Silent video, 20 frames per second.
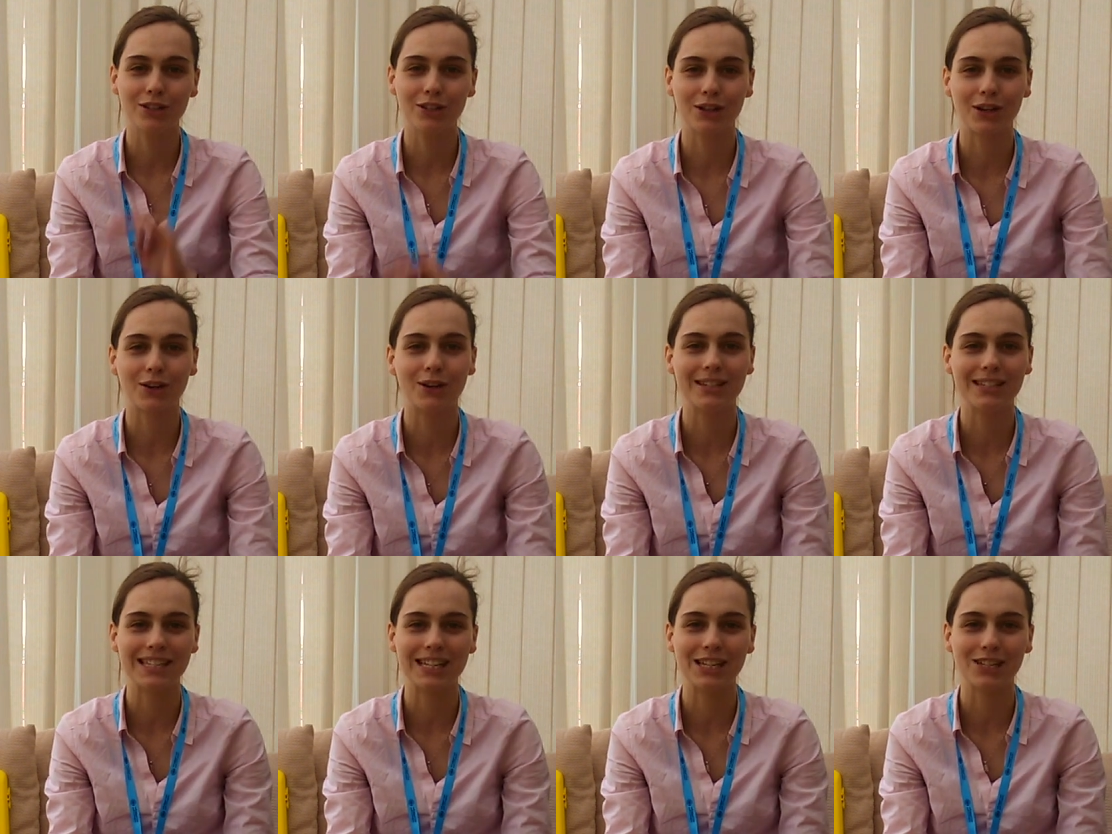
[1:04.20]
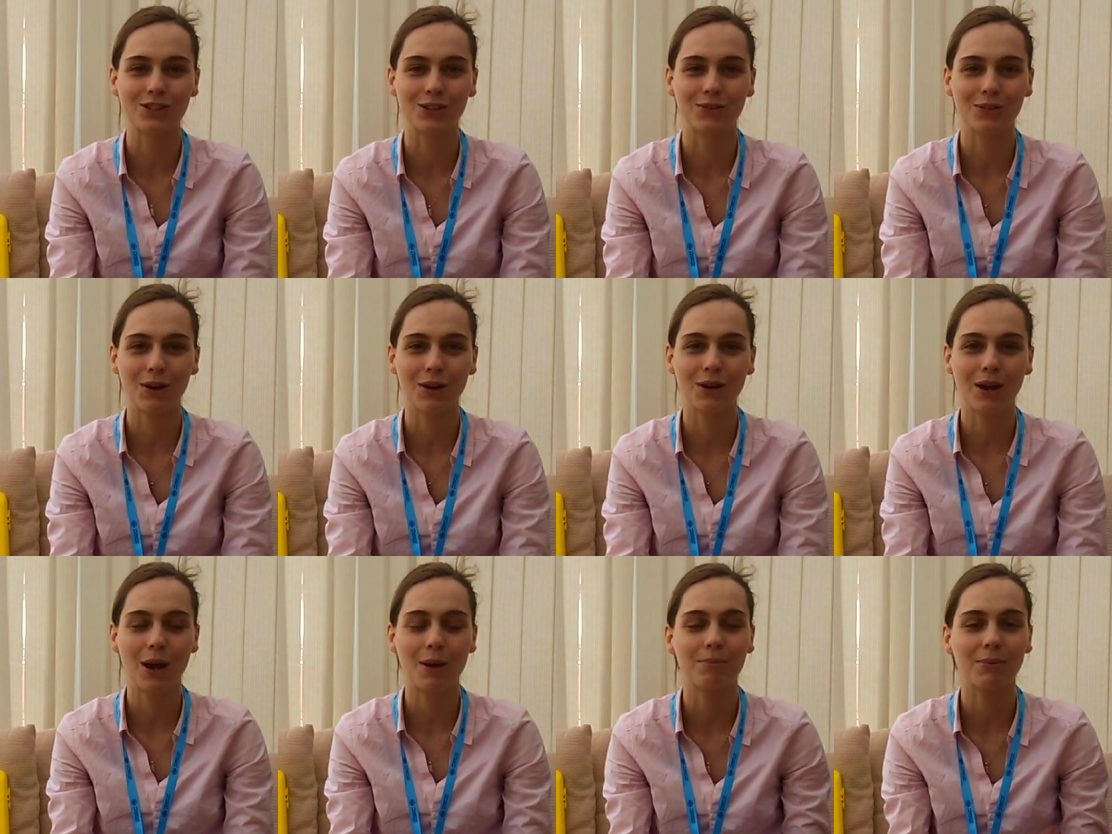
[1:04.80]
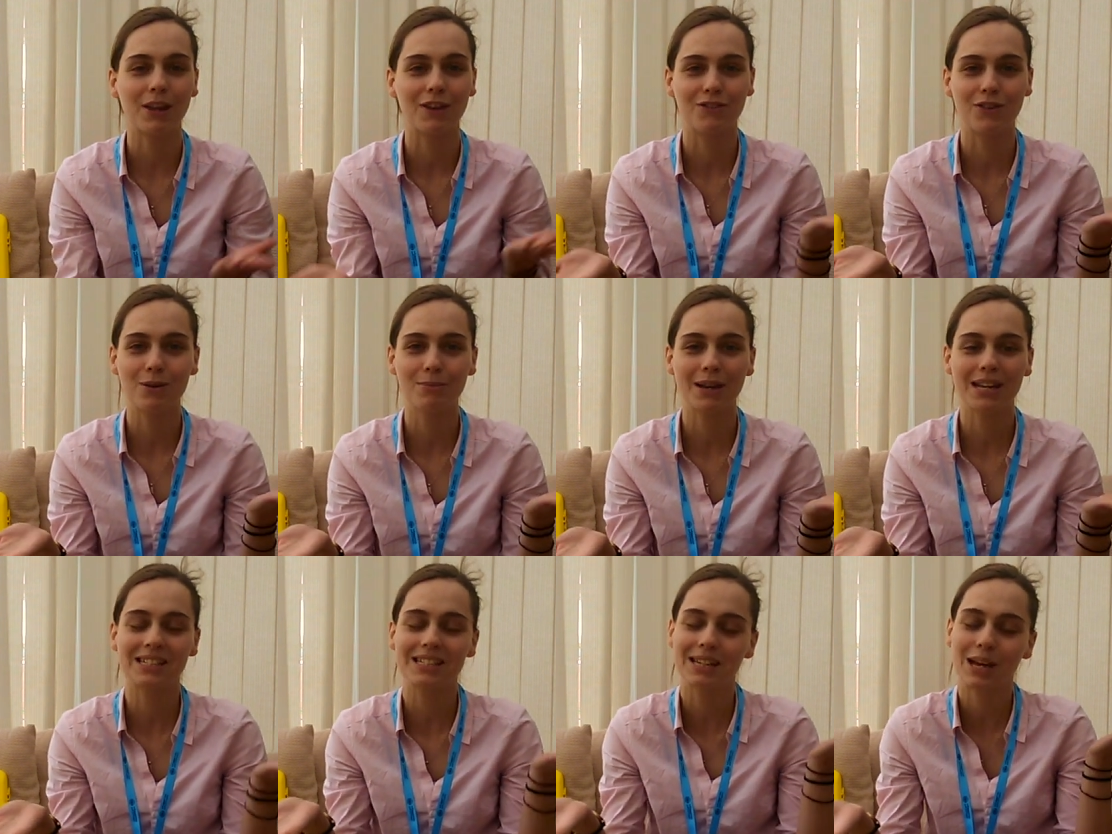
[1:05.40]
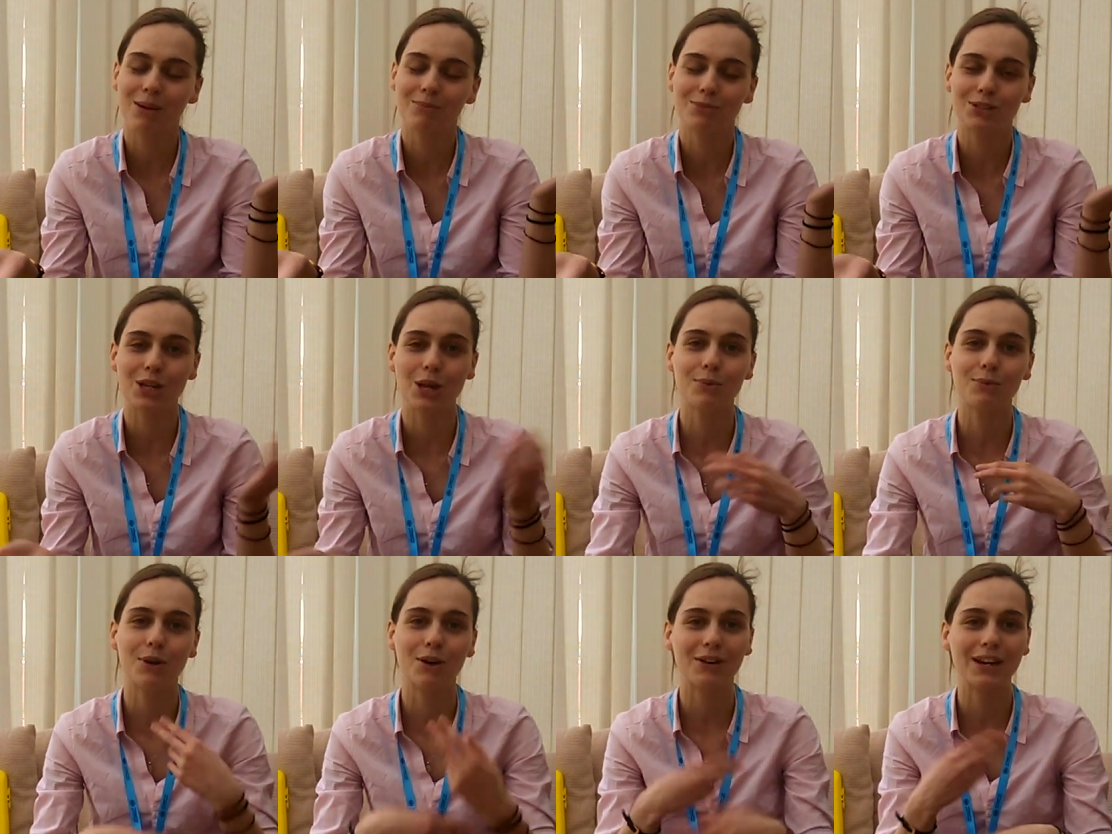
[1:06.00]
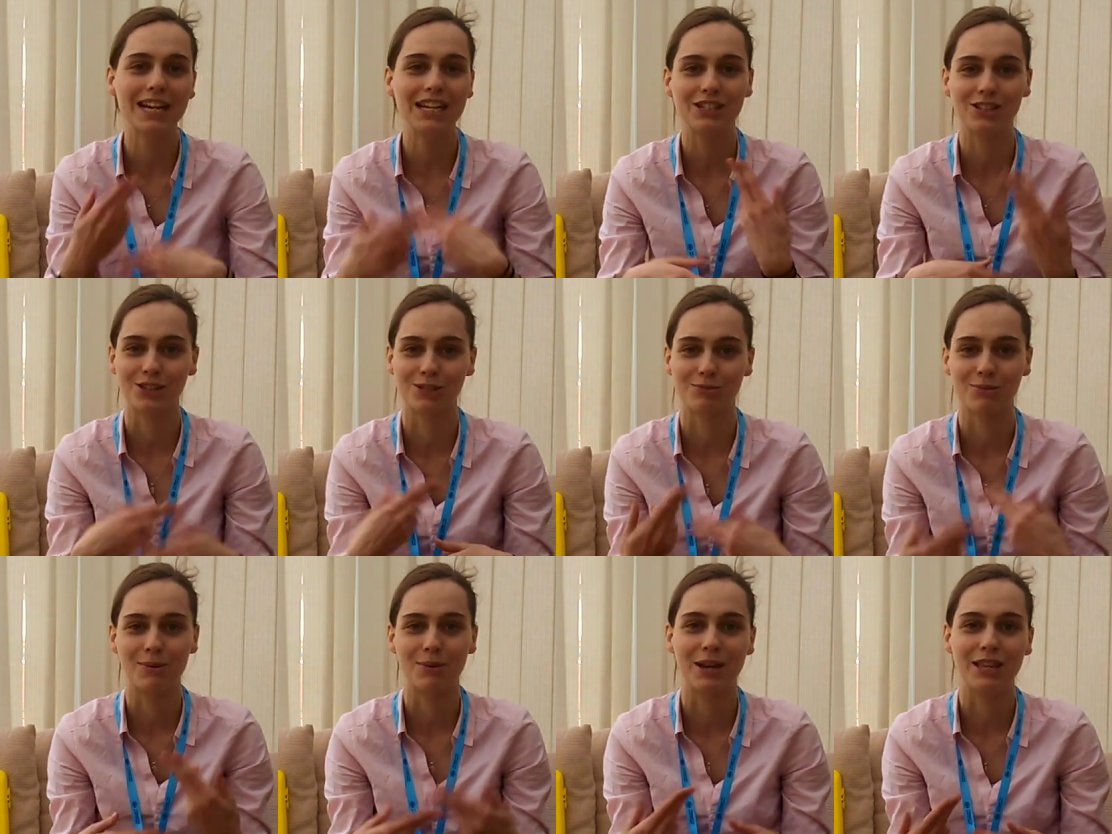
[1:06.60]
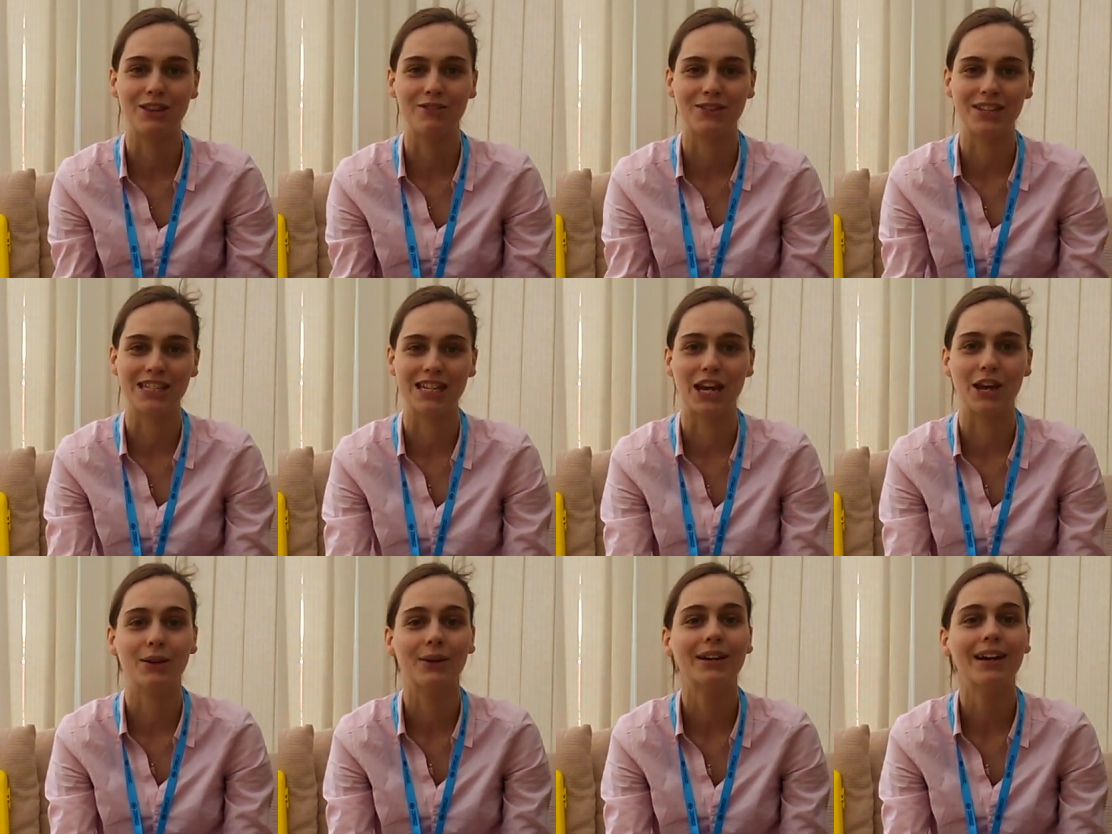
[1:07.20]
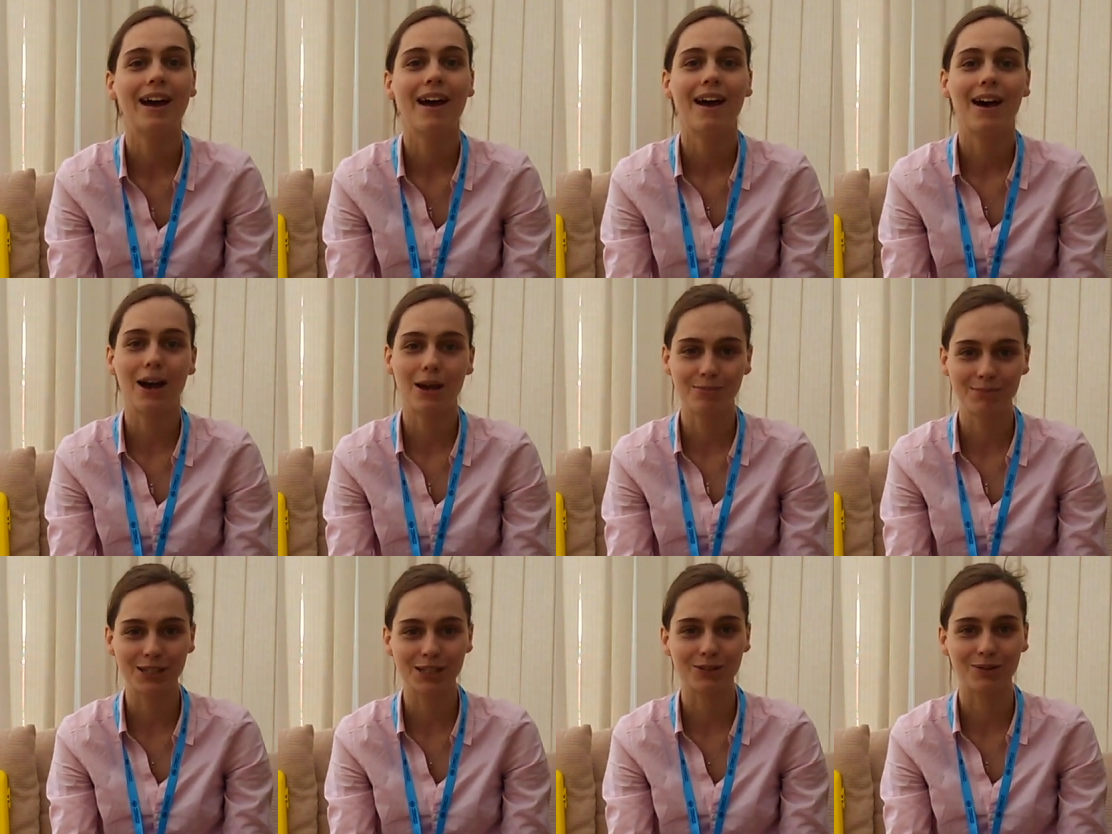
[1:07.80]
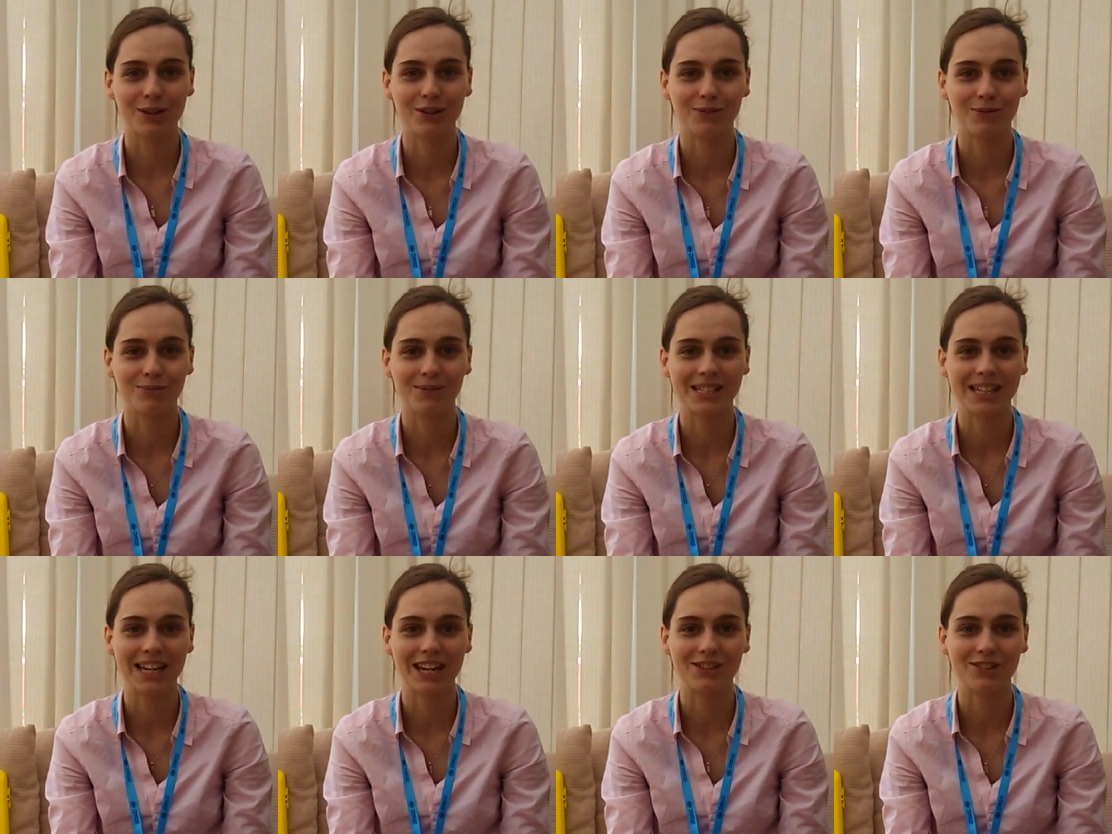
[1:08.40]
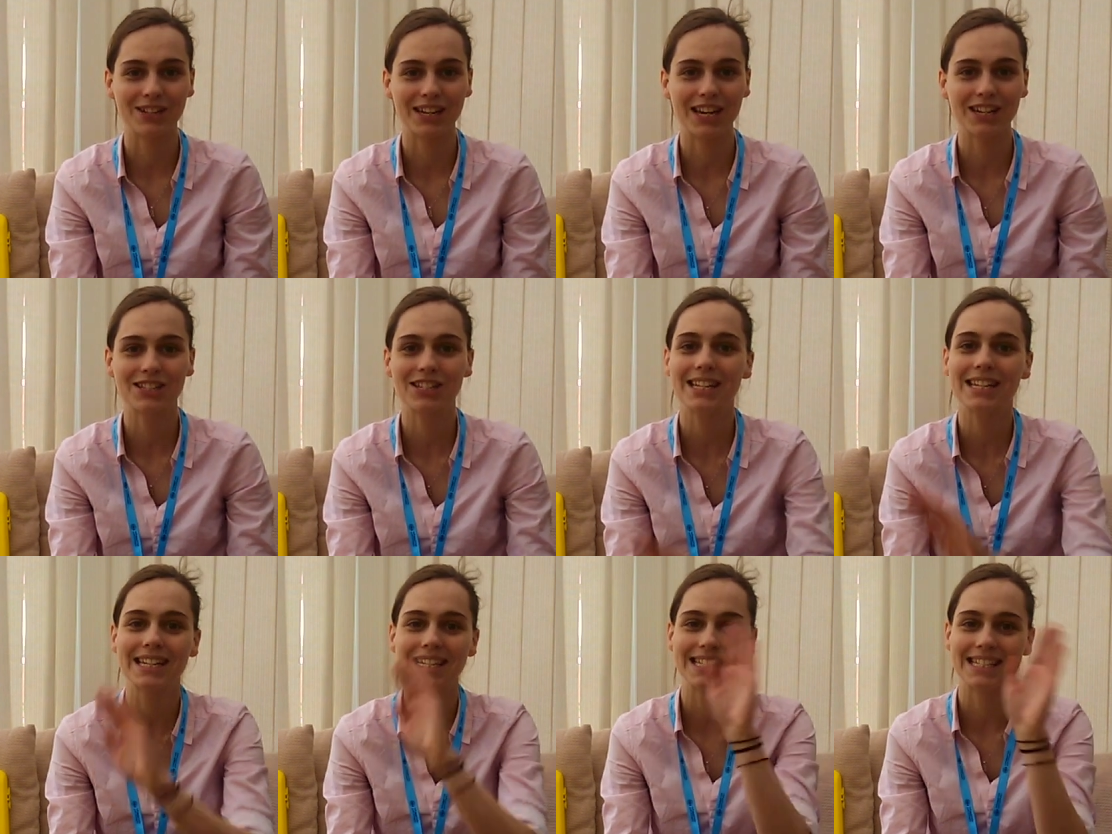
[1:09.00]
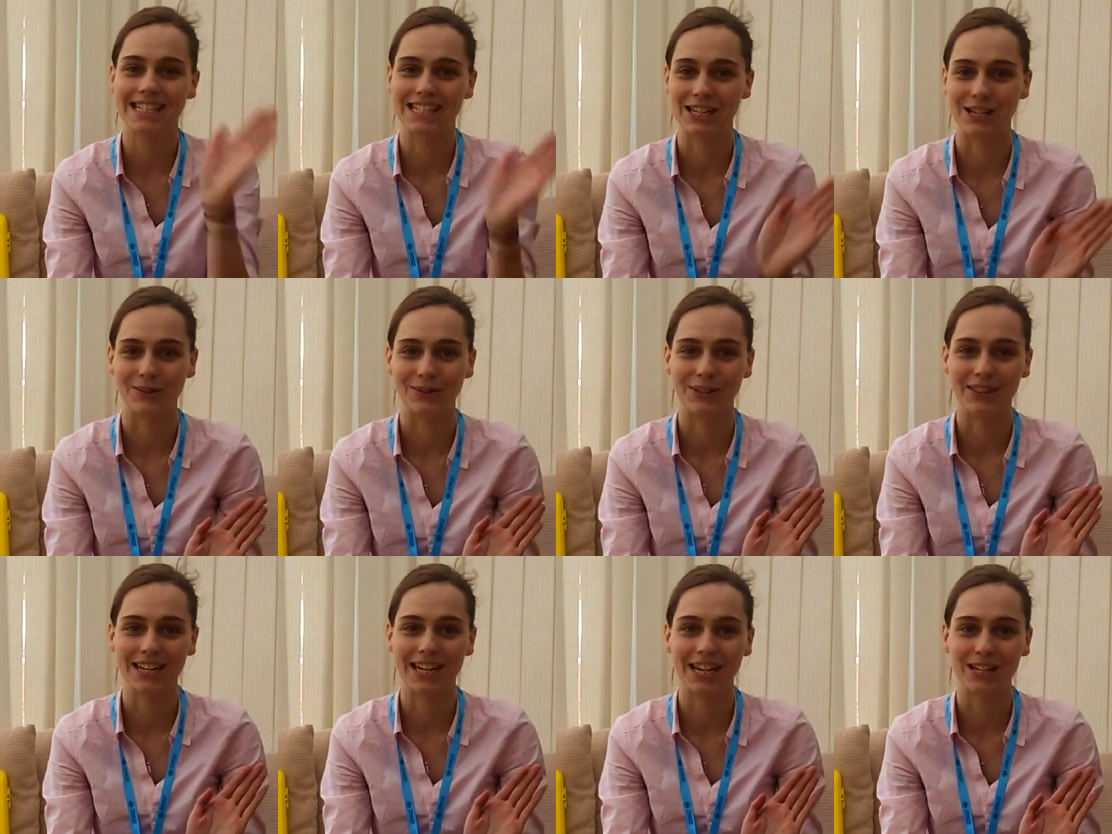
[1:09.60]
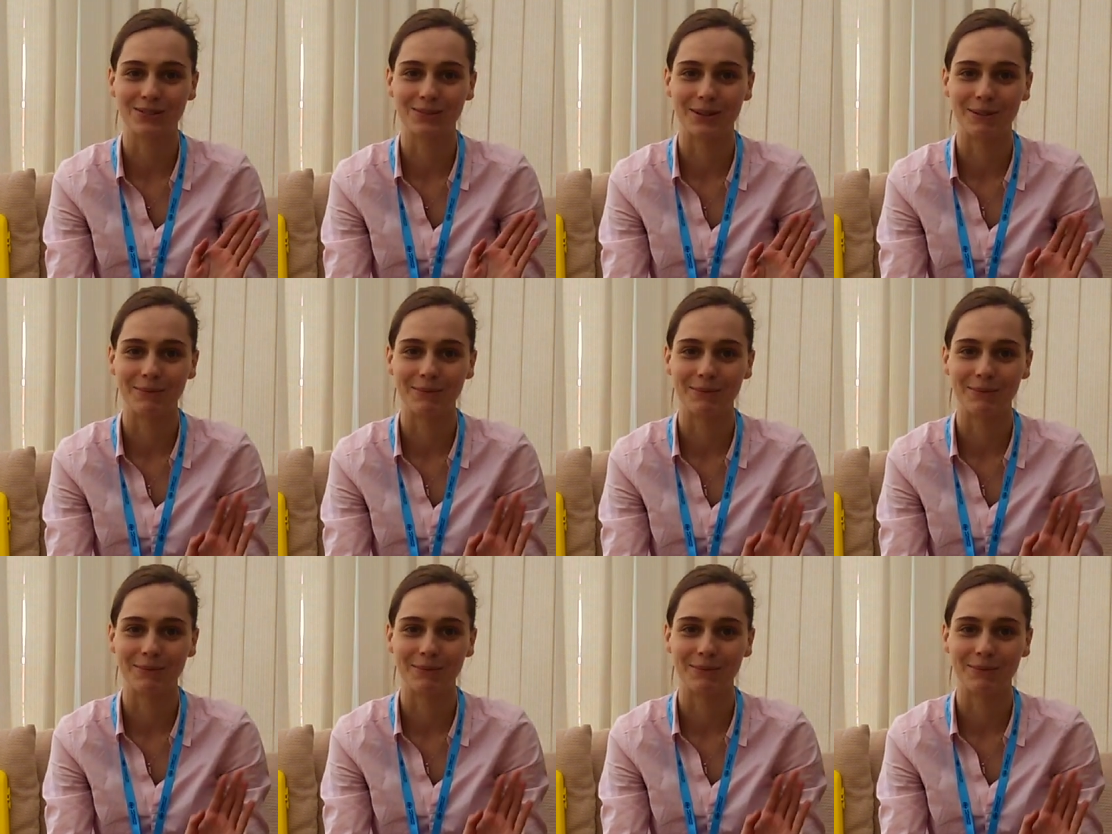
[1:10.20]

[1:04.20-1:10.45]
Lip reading: don't you go and teach a grown-up? If you messed up, don't worry, just rewind the video. I'm Miss Green from Sing Education. See you on the next